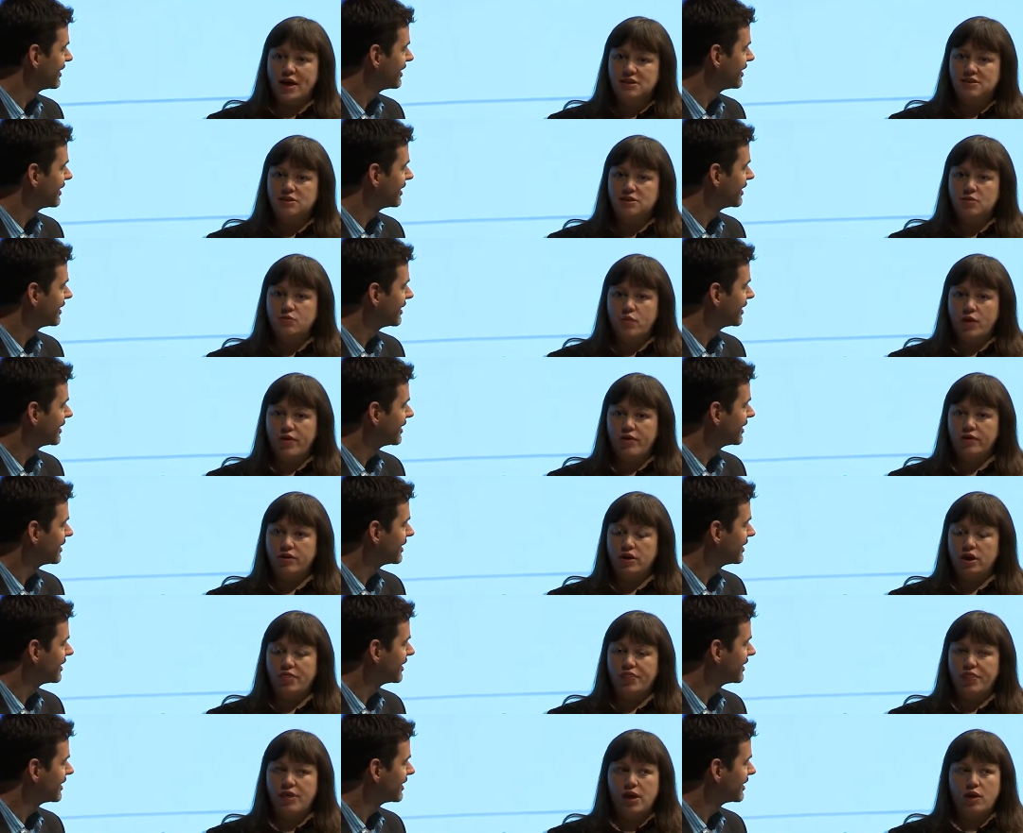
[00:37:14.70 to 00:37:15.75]
Speaker 1: ask them whether or
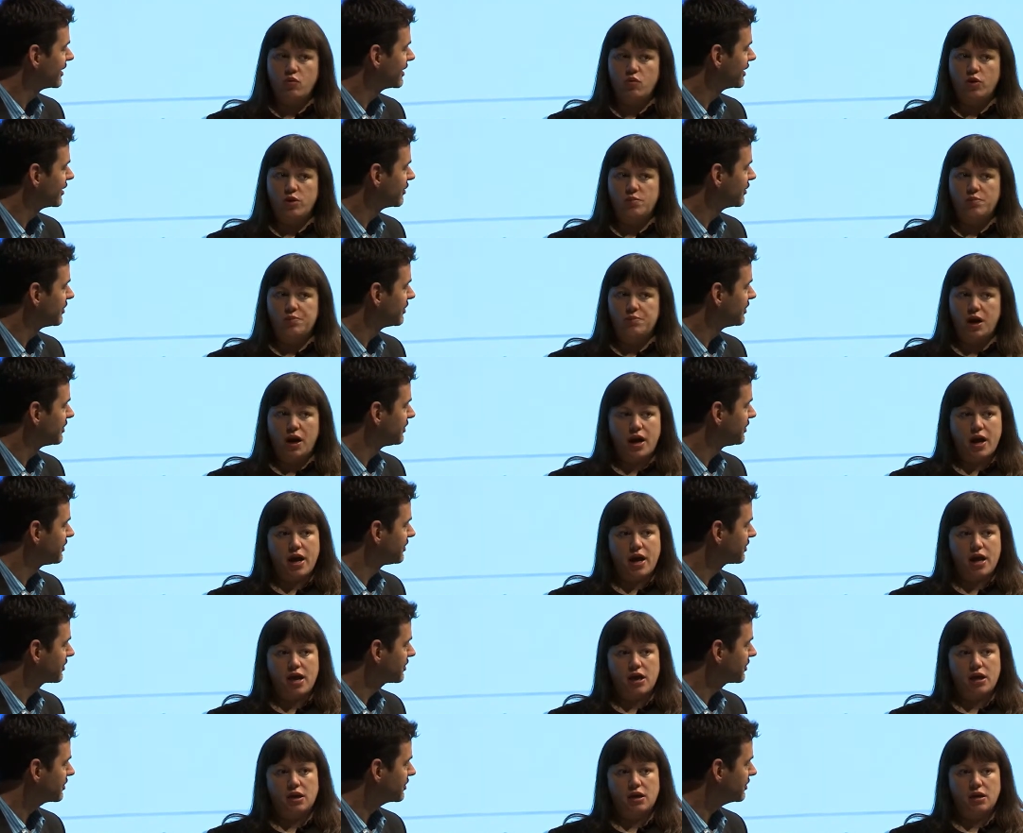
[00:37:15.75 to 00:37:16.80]
not they would
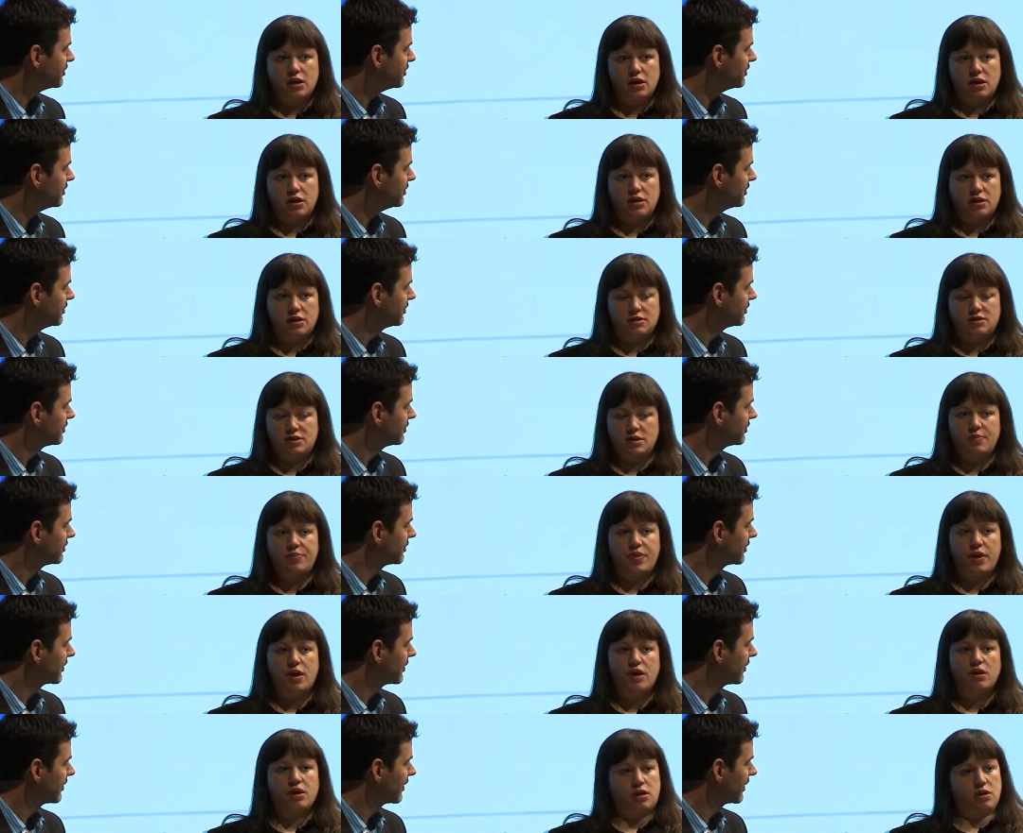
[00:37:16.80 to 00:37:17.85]
buy
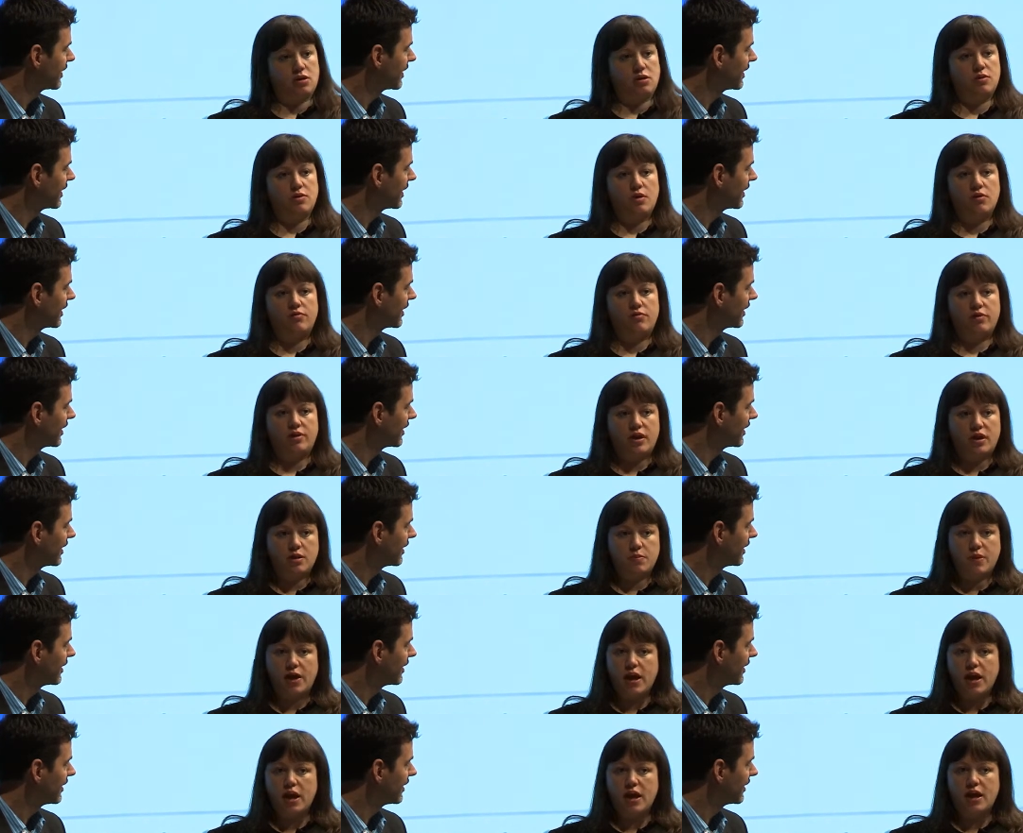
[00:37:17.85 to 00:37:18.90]
something over
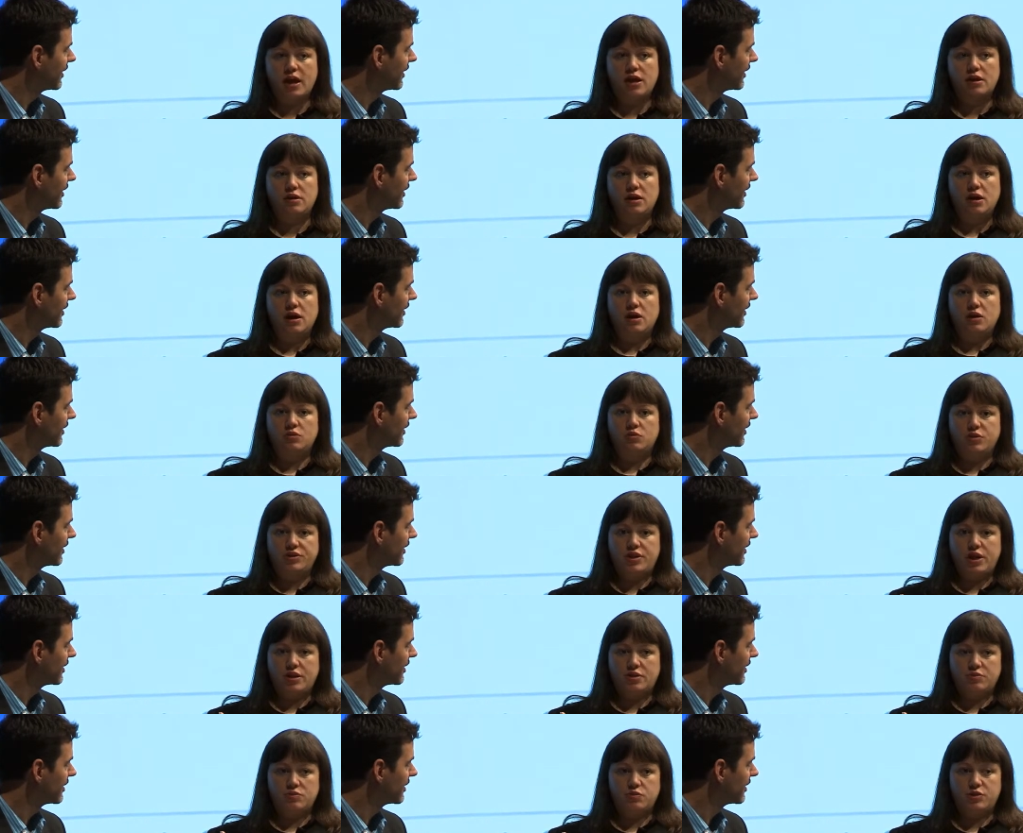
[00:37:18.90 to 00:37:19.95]
eBay, and would
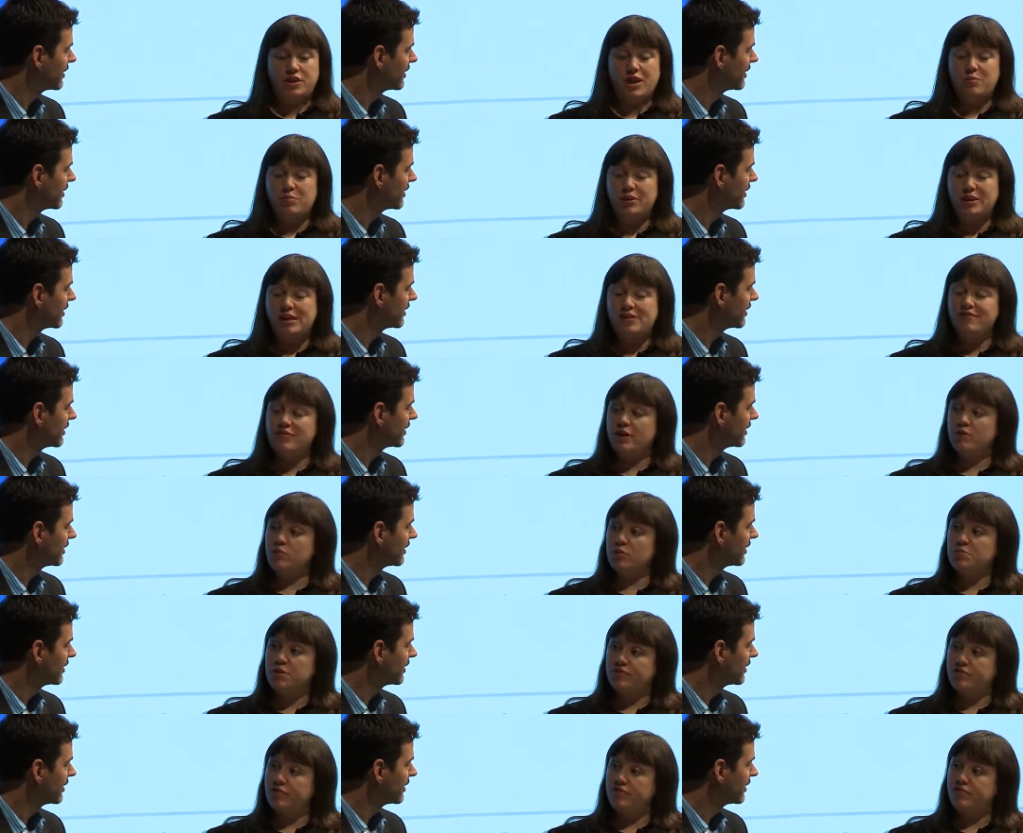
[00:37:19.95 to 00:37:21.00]
they believe that it would be
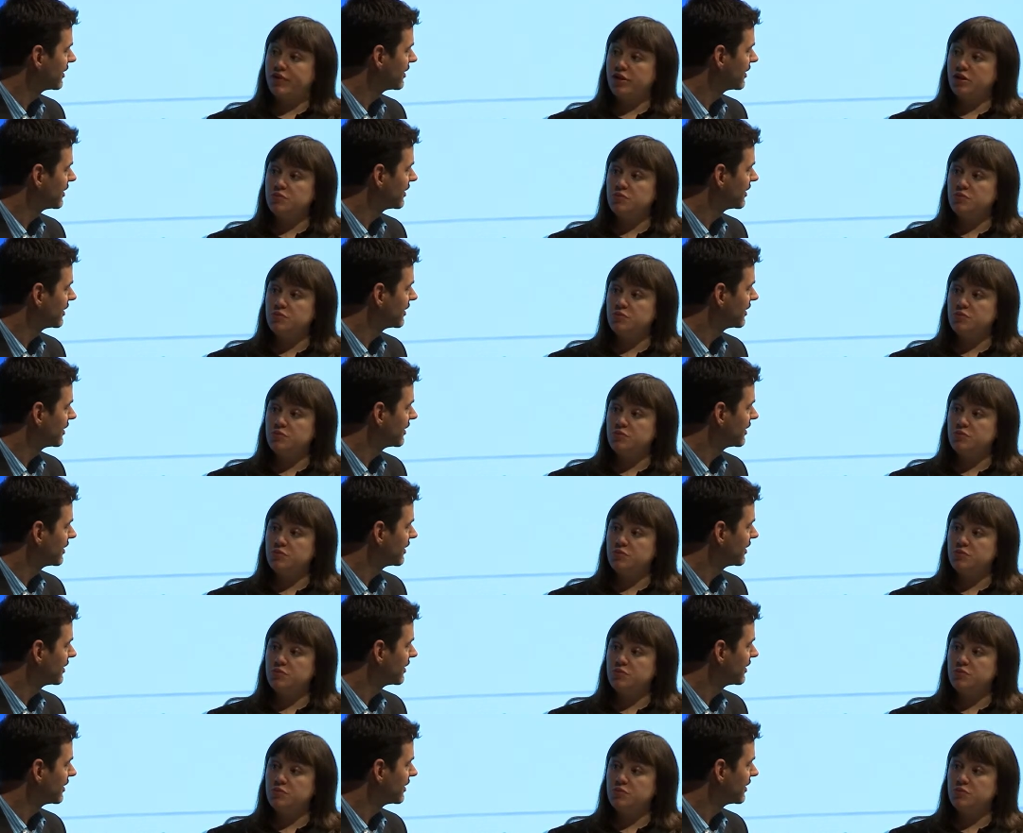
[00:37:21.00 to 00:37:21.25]
fulfilled?